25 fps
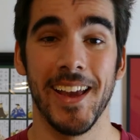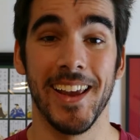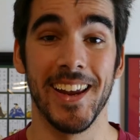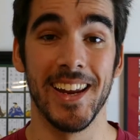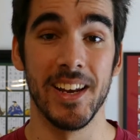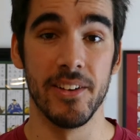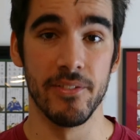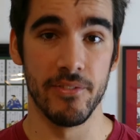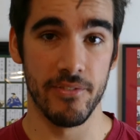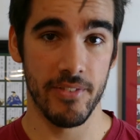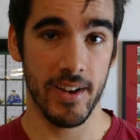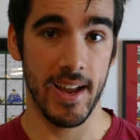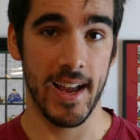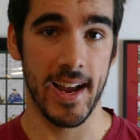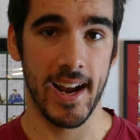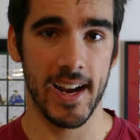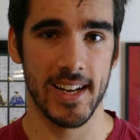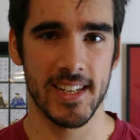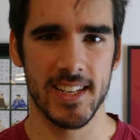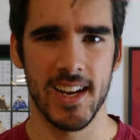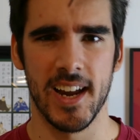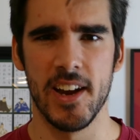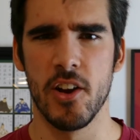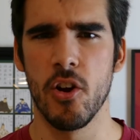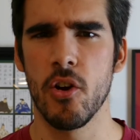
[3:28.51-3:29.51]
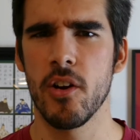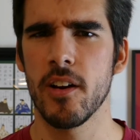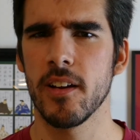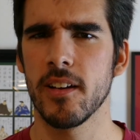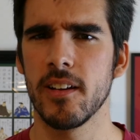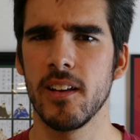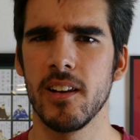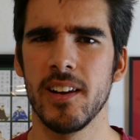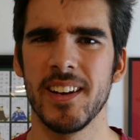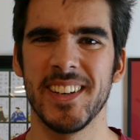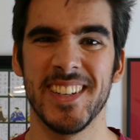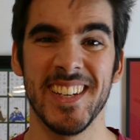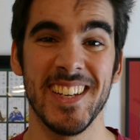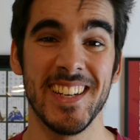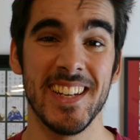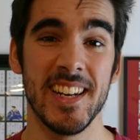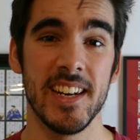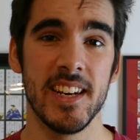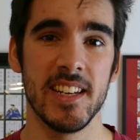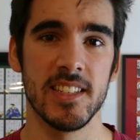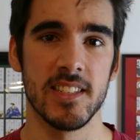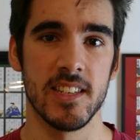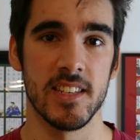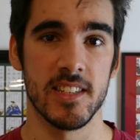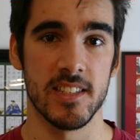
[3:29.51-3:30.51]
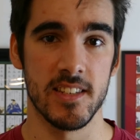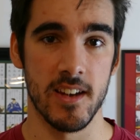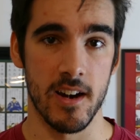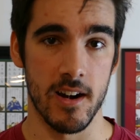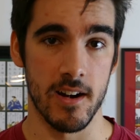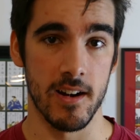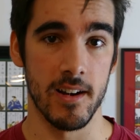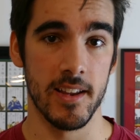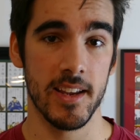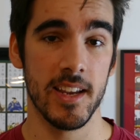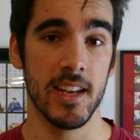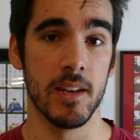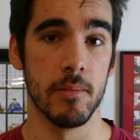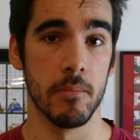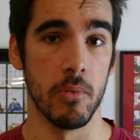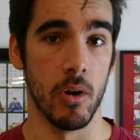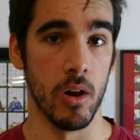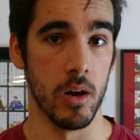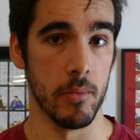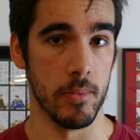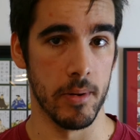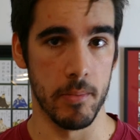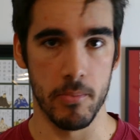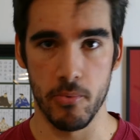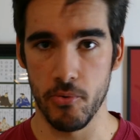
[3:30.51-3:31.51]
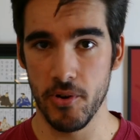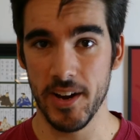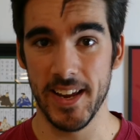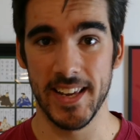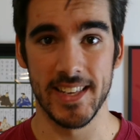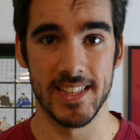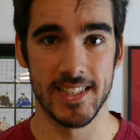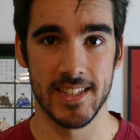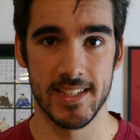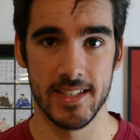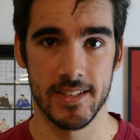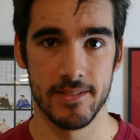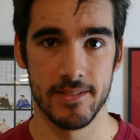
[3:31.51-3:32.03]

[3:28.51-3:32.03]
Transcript: In fact, an oracle didn't necessarily involve a priest.